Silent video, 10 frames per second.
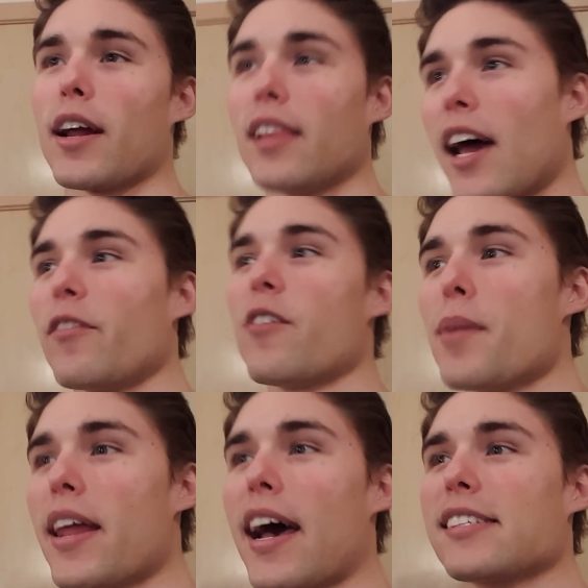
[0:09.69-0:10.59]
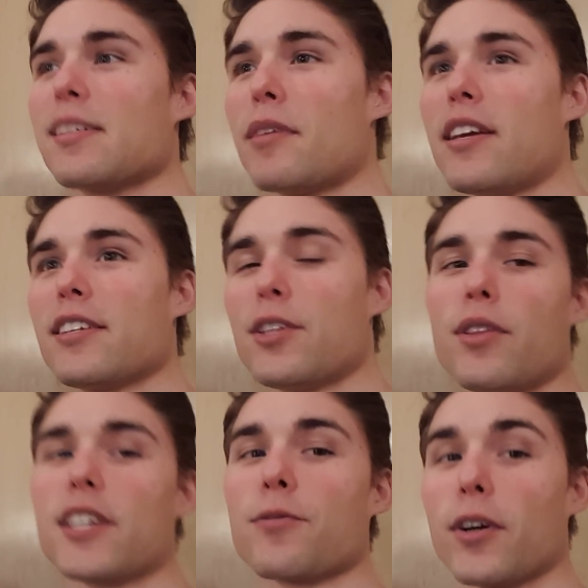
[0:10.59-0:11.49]
A lot of you have been asking me to do
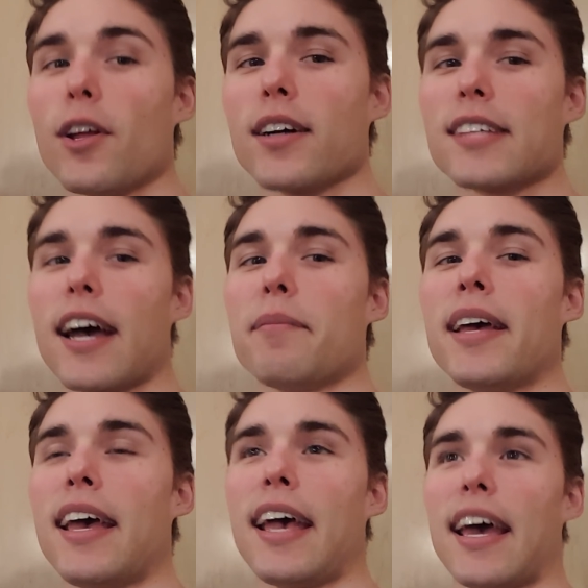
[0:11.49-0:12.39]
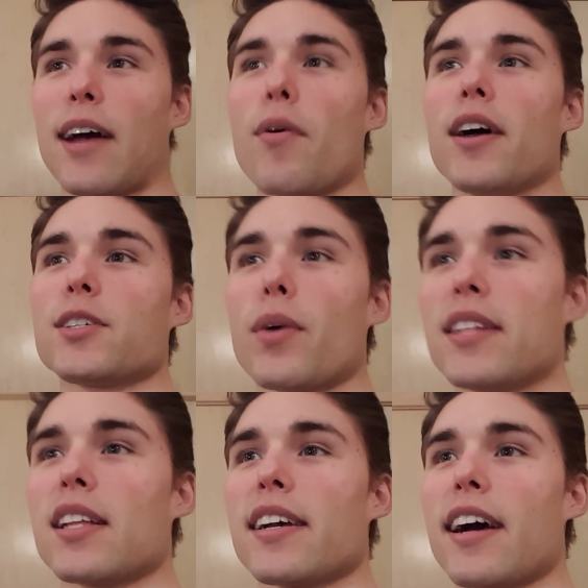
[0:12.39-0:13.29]
this for a long time, and I wanted to wait
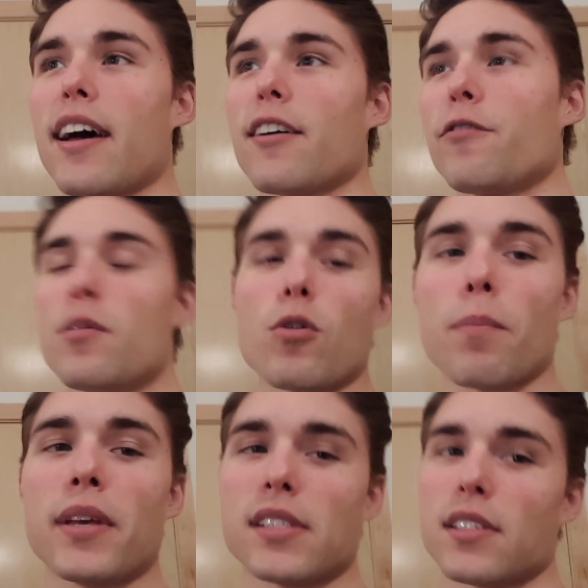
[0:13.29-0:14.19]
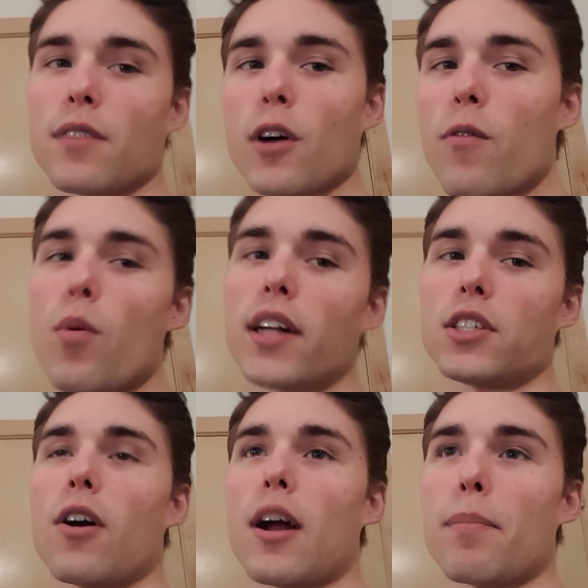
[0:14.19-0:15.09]
until I got a few more pieces of Overwatch
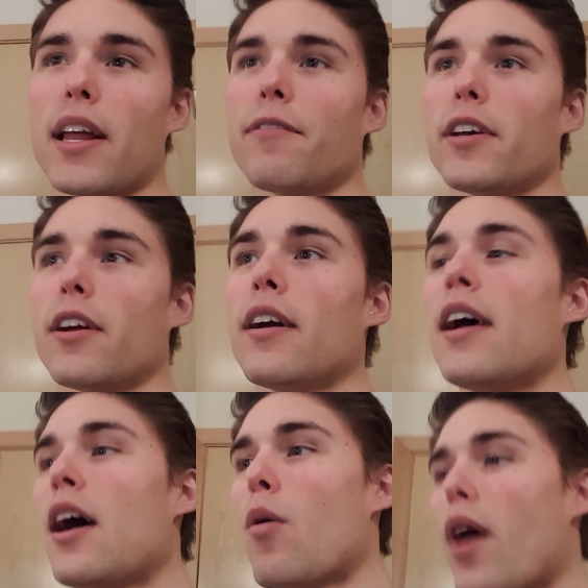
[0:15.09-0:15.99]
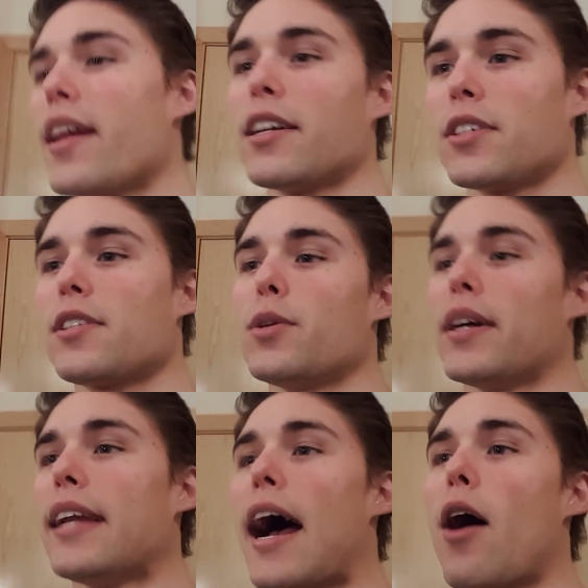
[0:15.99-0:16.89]
art, but I figure why not just do
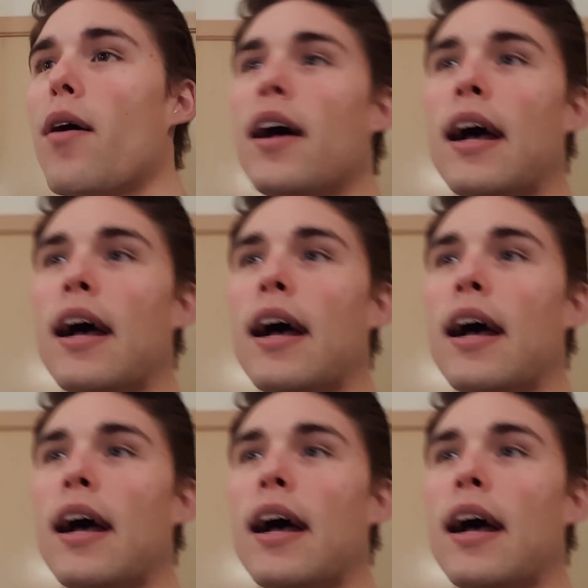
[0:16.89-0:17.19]
it now?